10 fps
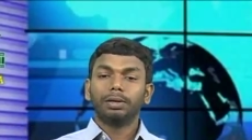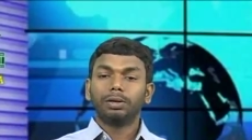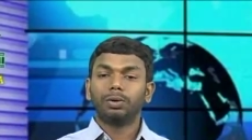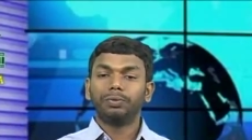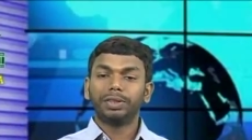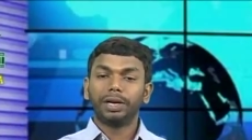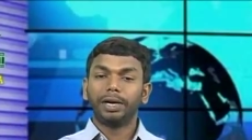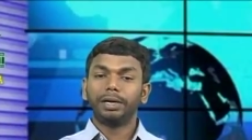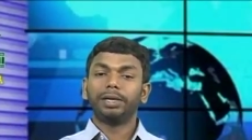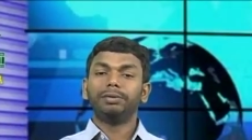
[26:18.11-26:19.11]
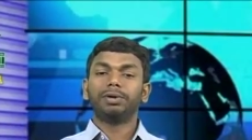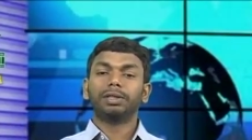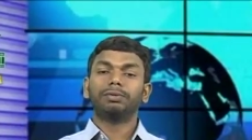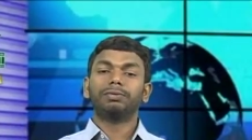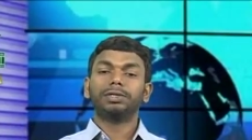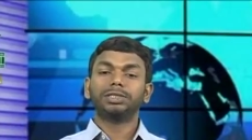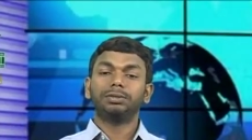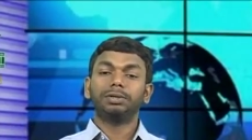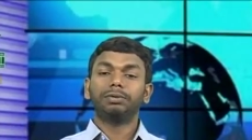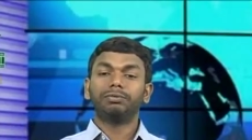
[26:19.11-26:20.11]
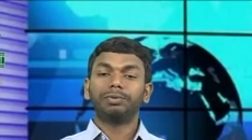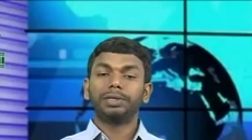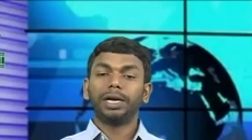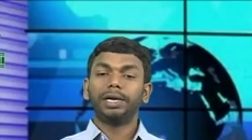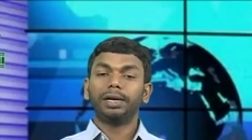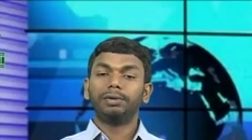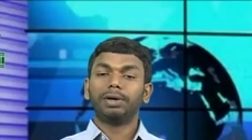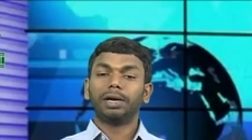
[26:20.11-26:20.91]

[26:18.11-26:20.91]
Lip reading: So with an entry for the first, with an entry for